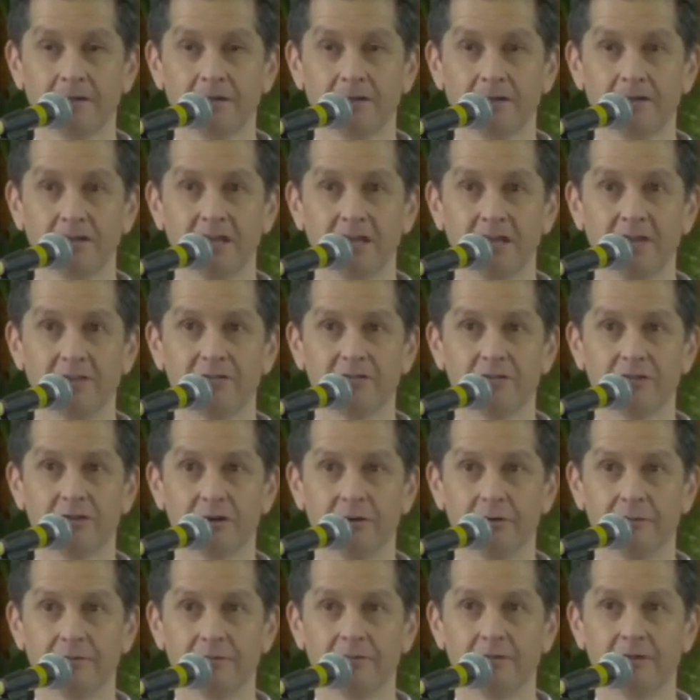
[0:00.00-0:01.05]
to care for it
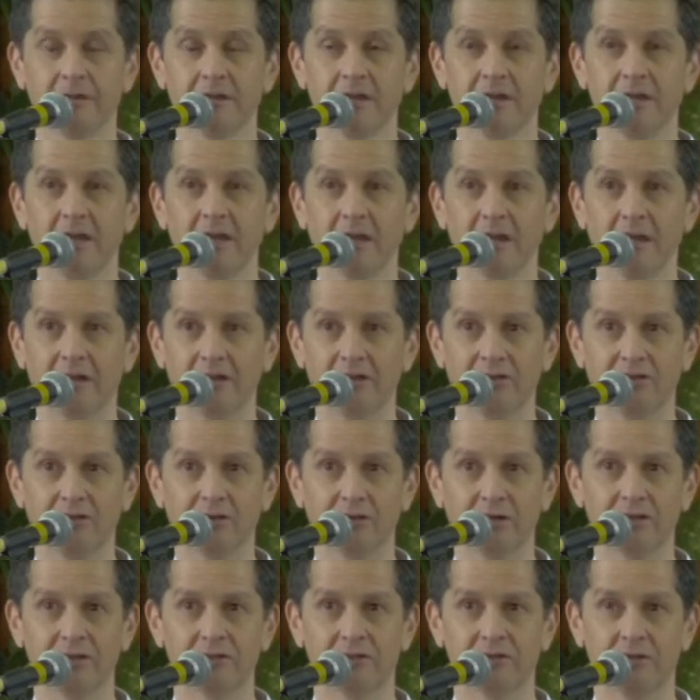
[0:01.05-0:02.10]
and enjoy
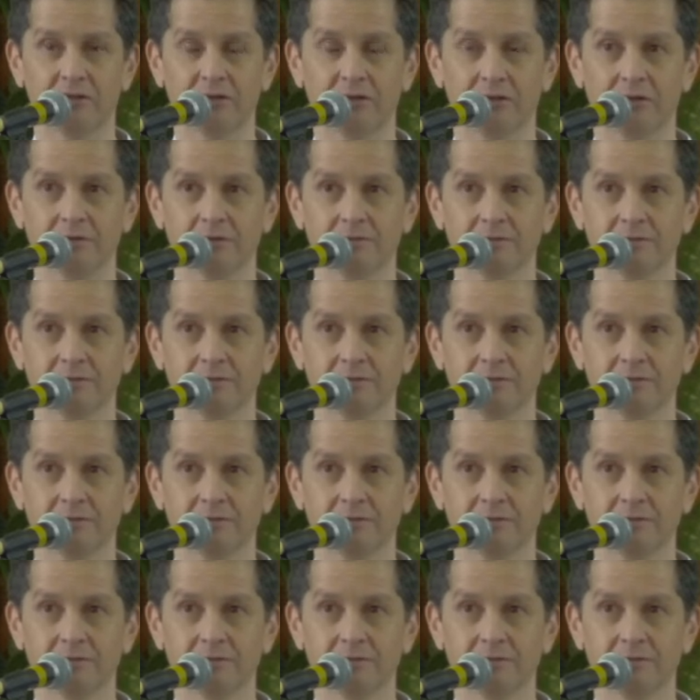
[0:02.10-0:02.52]
its fruit.